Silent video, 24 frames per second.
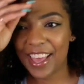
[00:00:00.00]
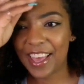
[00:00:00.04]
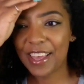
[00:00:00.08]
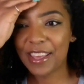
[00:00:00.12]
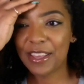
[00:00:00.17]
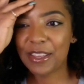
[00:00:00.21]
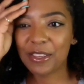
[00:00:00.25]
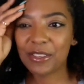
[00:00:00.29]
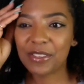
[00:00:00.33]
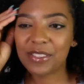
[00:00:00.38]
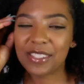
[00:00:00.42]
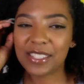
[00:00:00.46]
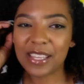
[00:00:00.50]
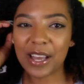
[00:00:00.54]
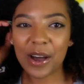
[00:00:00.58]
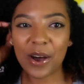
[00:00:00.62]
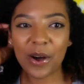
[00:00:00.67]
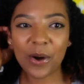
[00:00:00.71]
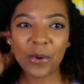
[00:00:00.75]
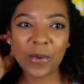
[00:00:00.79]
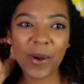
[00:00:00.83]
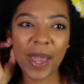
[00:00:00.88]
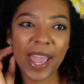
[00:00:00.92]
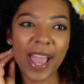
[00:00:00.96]

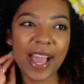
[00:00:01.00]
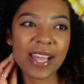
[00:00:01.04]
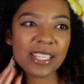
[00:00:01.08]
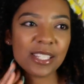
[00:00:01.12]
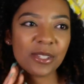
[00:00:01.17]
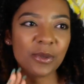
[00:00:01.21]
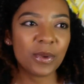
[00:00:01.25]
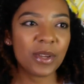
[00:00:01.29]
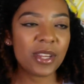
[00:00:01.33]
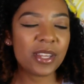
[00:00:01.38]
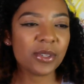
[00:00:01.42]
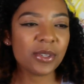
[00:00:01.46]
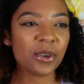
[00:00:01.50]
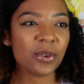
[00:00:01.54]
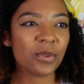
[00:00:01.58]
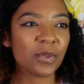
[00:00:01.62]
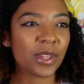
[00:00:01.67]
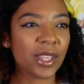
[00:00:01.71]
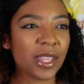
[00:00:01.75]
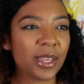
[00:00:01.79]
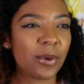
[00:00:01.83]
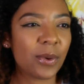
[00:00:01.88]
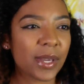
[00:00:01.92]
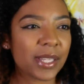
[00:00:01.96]
So, wait, I just want to do a
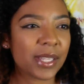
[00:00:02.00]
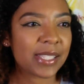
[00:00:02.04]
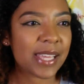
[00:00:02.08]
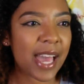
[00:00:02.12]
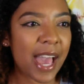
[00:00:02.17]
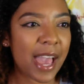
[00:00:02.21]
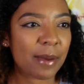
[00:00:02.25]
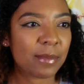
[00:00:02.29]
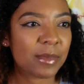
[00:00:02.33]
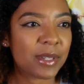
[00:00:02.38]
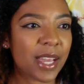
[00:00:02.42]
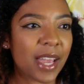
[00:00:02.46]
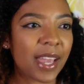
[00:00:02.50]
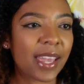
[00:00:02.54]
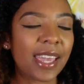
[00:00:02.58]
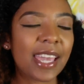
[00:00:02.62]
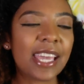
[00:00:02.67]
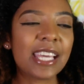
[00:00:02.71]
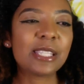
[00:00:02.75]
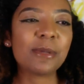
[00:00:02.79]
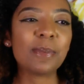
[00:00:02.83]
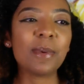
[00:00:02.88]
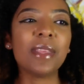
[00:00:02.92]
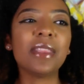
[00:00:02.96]
really quick time check.
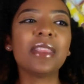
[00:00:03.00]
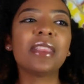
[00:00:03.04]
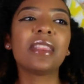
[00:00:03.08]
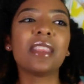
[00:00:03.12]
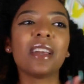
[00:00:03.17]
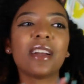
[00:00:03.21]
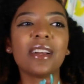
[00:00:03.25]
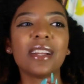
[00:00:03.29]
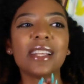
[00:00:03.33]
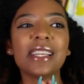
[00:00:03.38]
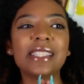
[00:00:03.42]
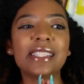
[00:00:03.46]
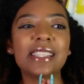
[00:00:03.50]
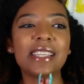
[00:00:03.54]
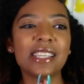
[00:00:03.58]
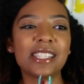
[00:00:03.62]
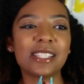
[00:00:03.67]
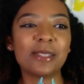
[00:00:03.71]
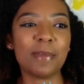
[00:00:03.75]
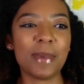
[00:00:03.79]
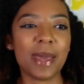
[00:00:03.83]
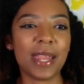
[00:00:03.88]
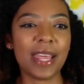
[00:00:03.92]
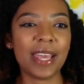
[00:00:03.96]
It's been
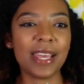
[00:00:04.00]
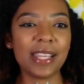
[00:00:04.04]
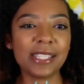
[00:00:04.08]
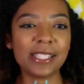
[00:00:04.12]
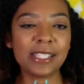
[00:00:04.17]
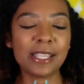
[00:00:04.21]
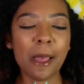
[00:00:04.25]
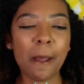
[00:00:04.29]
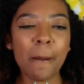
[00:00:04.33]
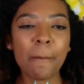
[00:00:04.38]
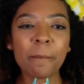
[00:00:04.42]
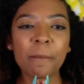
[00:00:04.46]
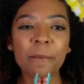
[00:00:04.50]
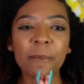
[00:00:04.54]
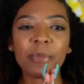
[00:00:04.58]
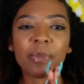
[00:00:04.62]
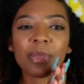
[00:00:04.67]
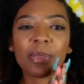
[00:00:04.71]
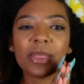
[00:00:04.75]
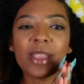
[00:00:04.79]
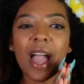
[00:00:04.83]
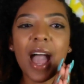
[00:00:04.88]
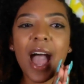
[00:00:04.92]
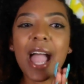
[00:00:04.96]
36 minutes.
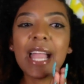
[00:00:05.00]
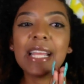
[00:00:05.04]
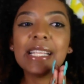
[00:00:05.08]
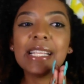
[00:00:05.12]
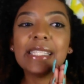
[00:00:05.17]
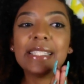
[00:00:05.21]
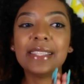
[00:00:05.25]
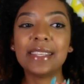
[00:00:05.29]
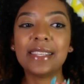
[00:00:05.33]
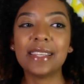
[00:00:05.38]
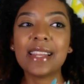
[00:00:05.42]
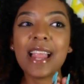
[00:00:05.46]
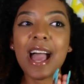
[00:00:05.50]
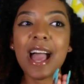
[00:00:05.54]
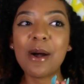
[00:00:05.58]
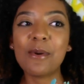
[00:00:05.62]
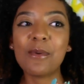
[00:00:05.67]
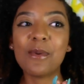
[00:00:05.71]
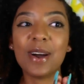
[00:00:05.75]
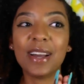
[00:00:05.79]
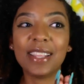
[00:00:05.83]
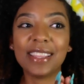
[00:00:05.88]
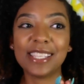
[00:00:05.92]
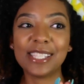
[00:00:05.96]
I did not
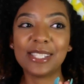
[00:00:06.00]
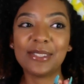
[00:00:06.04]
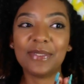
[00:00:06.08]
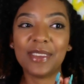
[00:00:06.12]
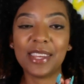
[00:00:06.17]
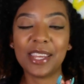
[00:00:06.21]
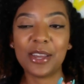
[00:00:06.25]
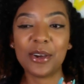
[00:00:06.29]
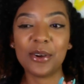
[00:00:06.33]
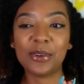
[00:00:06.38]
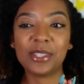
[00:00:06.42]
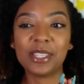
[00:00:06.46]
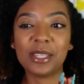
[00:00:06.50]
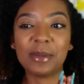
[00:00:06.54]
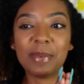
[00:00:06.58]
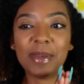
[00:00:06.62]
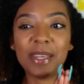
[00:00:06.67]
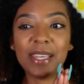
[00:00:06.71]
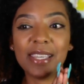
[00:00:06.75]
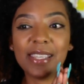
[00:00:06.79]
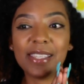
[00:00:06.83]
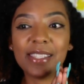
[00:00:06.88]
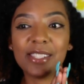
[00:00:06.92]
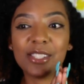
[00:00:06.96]
want this video to
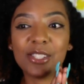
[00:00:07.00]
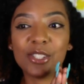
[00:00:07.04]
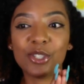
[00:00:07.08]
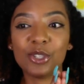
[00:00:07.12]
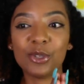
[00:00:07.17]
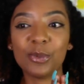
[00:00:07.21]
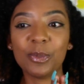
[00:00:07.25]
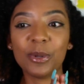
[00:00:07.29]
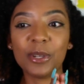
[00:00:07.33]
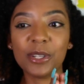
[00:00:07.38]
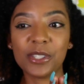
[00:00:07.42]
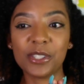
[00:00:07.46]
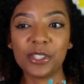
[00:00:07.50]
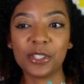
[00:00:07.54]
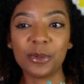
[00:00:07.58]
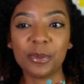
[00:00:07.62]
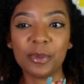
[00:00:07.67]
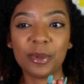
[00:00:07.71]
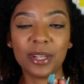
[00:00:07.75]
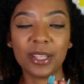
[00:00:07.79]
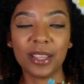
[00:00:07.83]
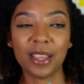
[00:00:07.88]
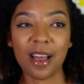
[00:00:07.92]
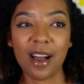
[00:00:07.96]
be super,
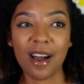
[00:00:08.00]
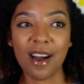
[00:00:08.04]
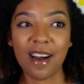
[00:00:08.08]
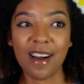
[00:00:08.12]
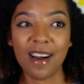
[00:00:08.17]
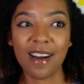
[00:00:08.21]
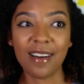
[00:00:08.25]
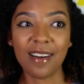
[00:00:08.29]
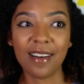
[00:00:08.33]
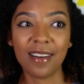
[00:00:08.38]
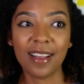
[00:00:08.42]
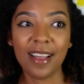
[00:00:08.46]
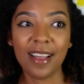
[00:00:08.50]
super long.